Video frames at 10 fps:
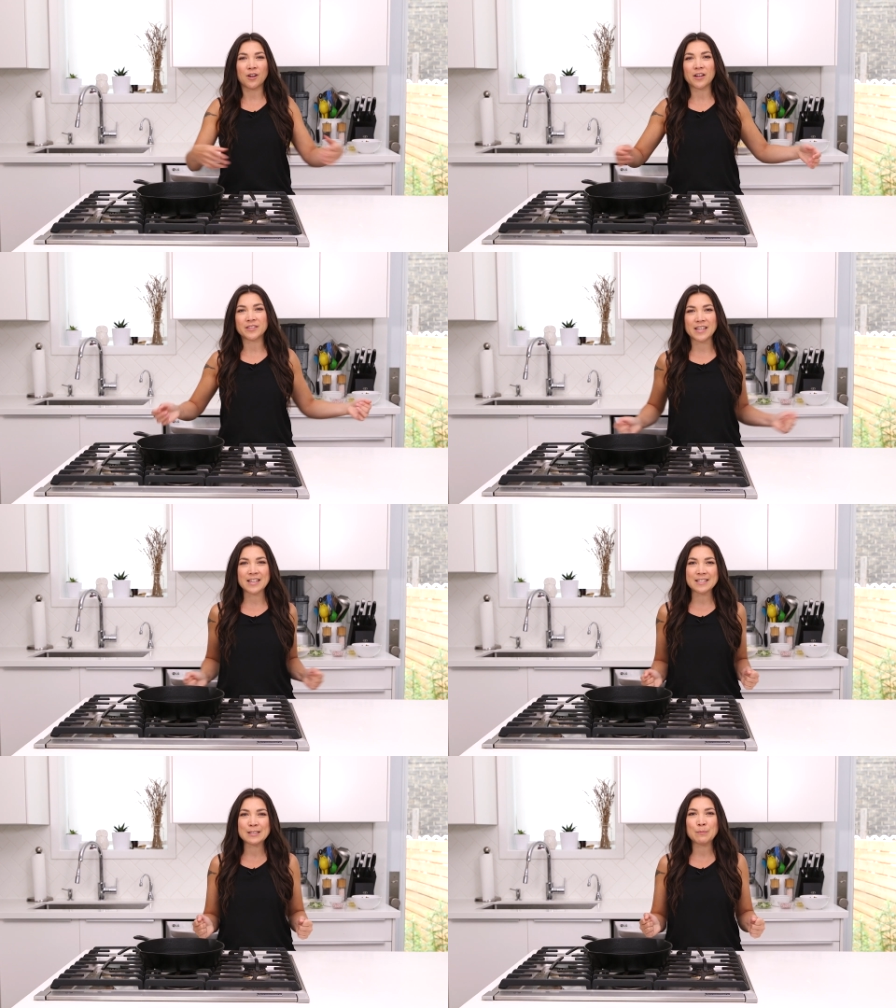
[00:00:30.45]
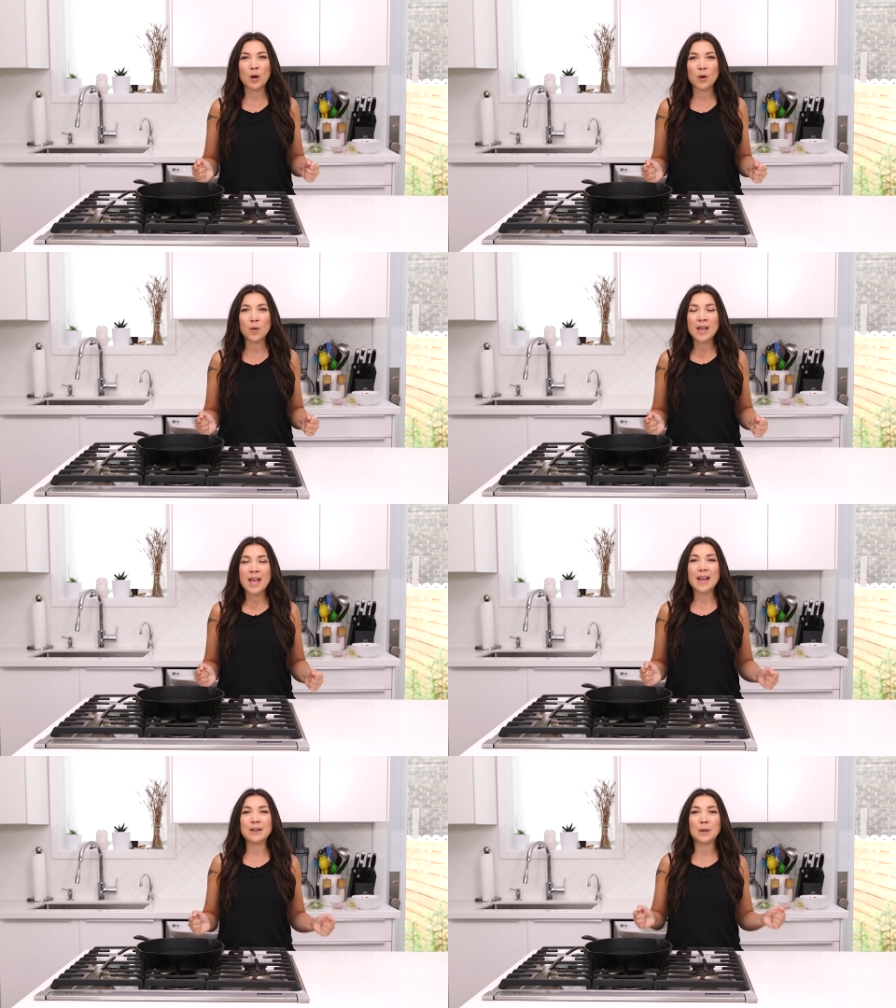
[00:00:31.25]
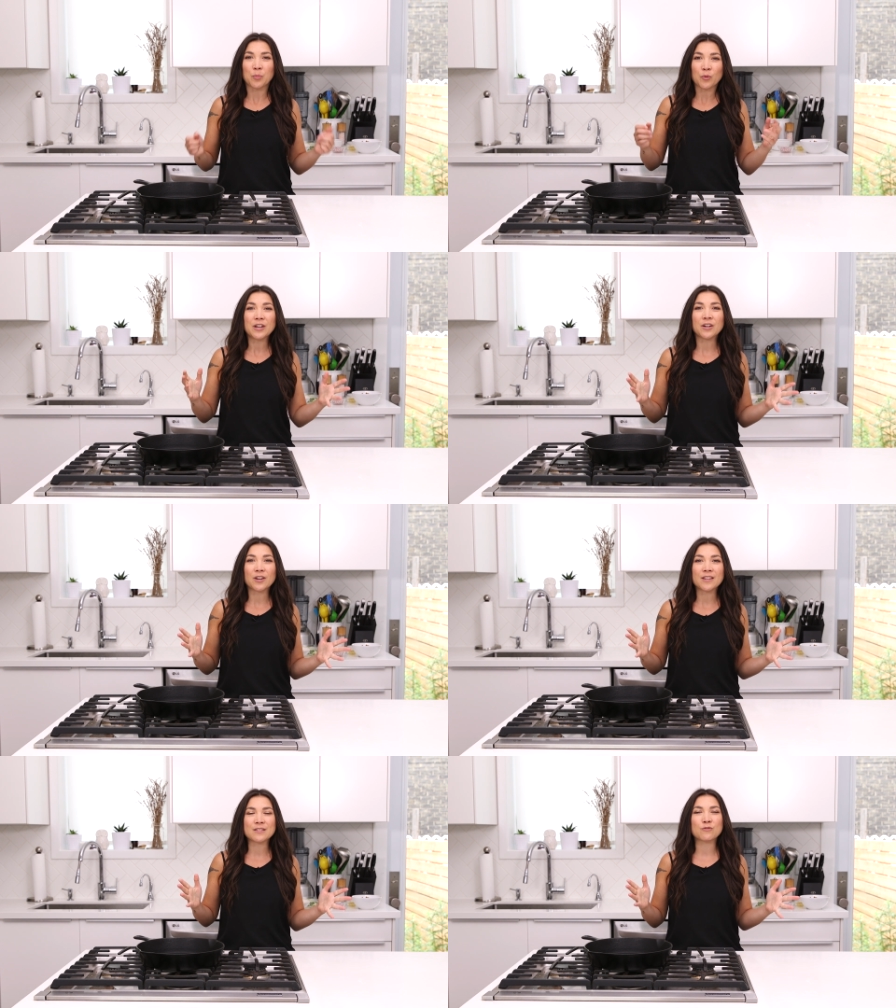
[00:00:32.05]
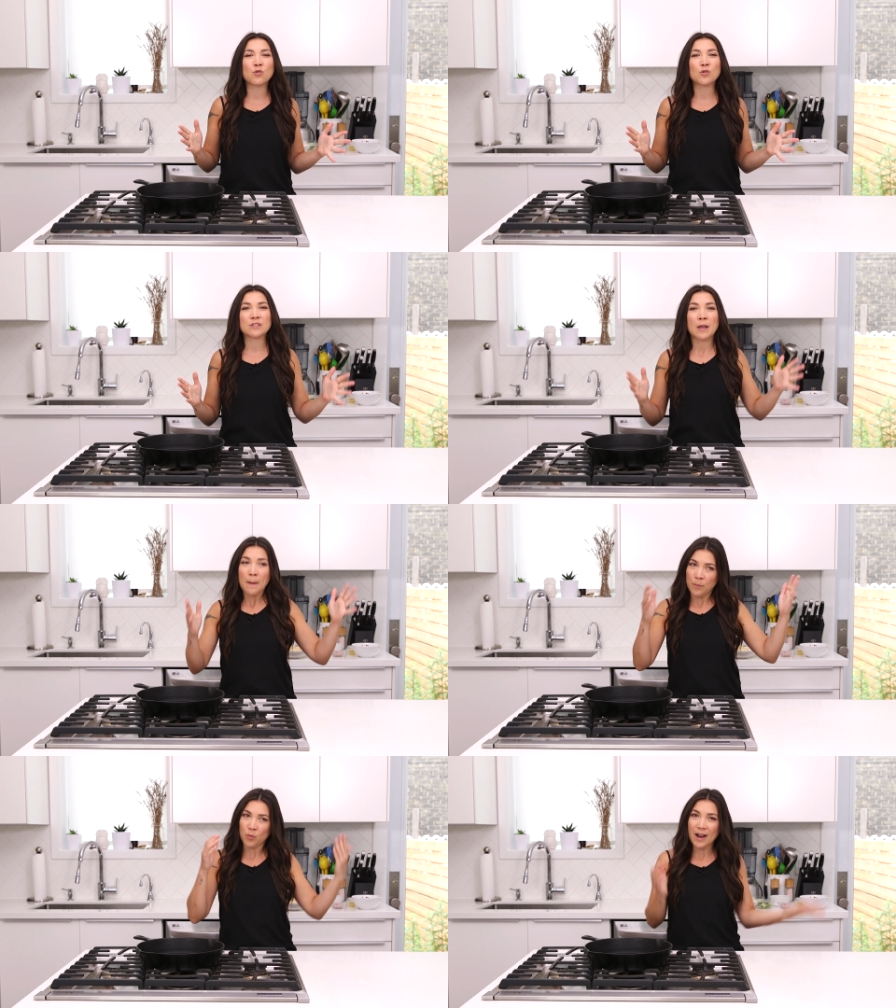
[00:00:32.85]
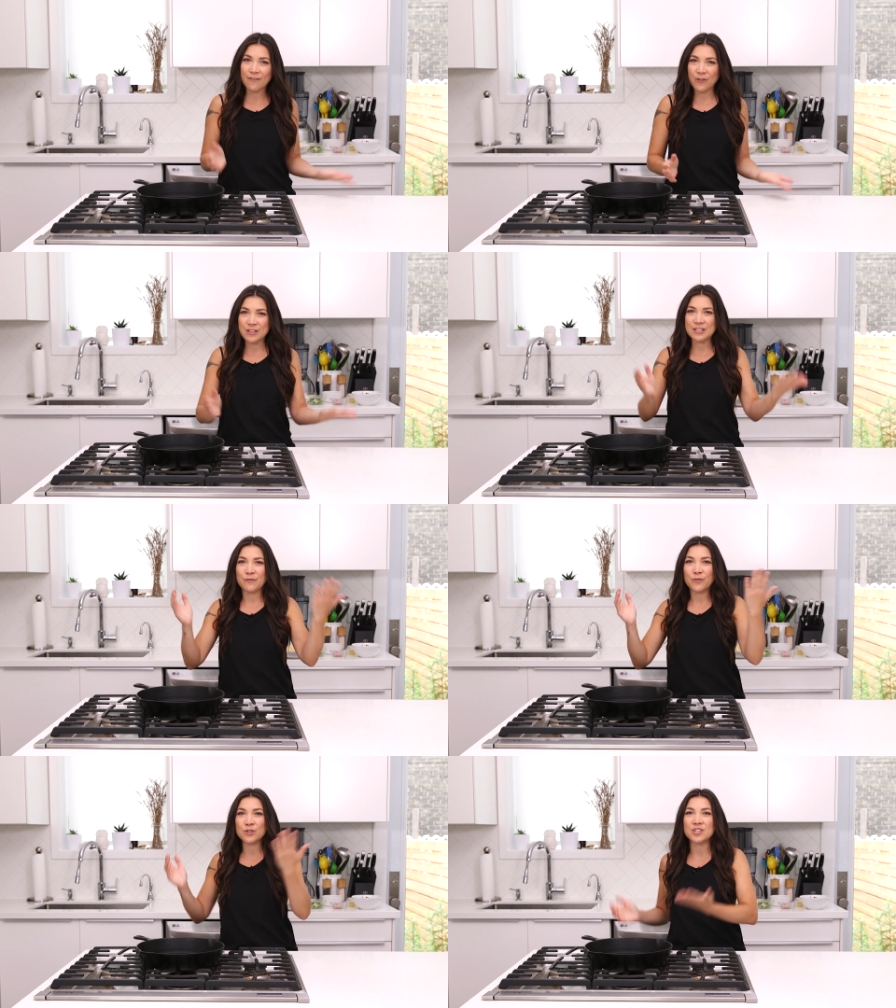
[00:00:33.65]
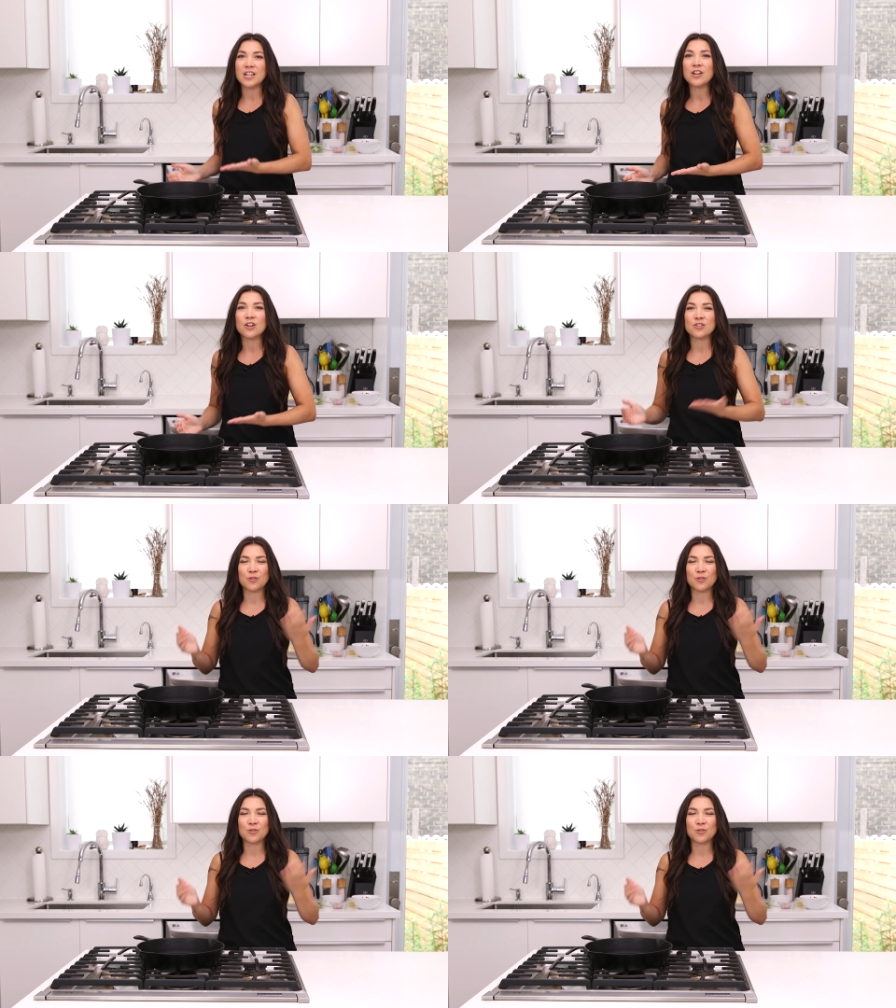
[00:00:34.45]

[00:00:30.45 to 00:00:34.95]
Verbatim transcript: got the inspo, and Brinner is of course breakfast for dinner.